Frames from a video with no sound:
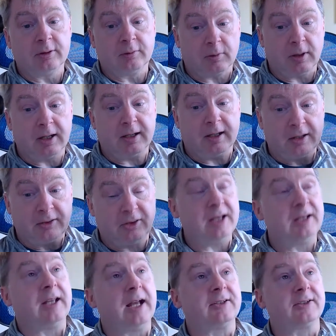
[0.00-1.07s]
Right. I think
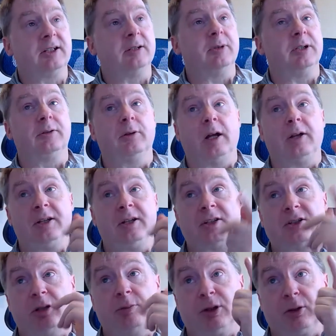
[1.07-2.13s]
that's going
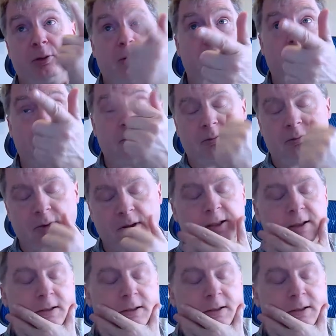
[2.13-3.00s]
to be critical. Right.